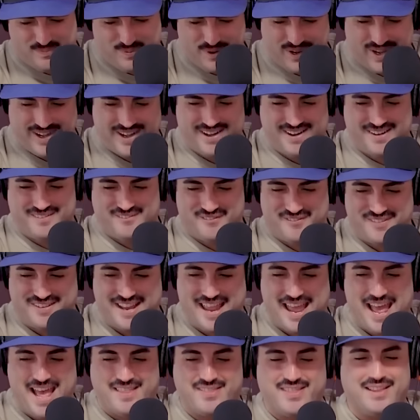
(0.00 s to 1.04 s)
bring your
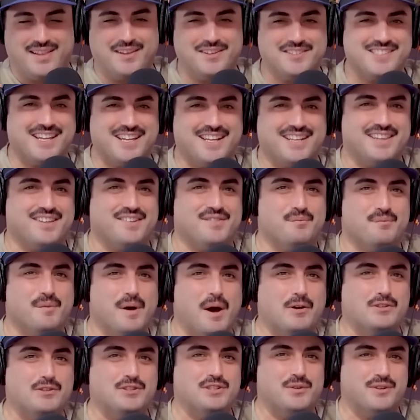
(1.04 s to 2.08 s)
dad that looks like the
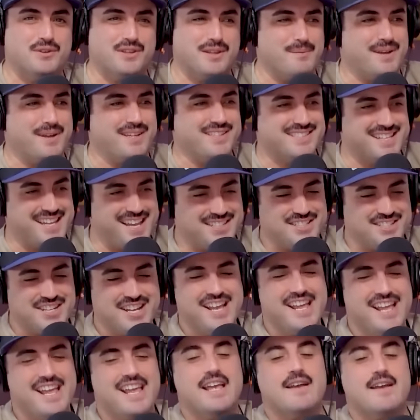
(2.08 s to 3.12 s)
emoji with the mustache.
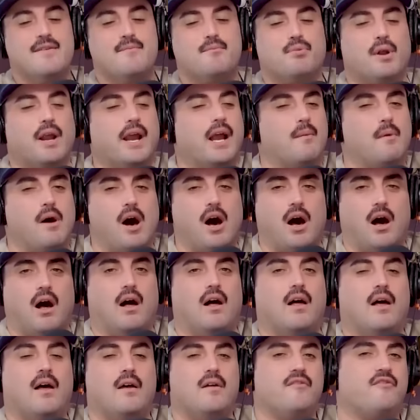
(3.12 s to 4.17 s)
Bring them
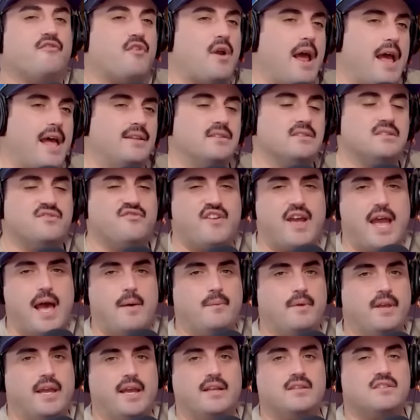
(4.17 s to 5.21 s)
all friends,
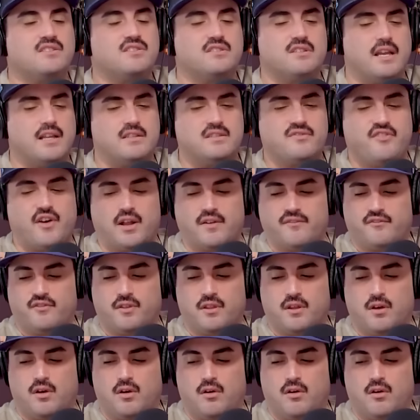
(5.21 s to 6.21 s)
family. It's it's fun for the whole